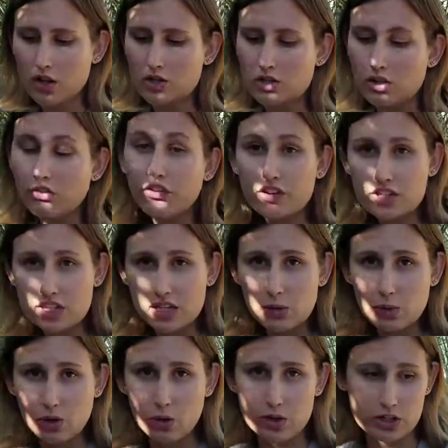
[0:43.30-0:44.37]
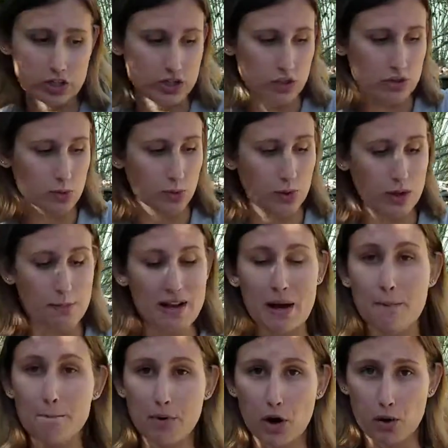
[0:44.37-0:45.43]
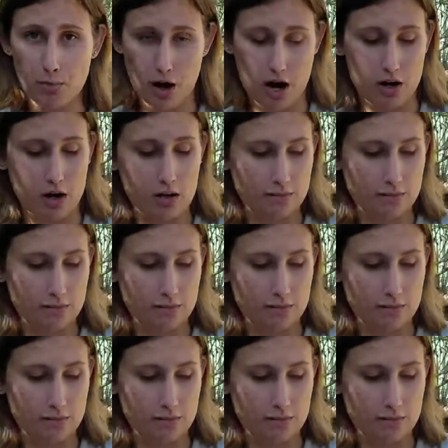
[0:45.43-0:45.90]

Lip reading: So the first thing we're going to do is we're going to make a bookmark.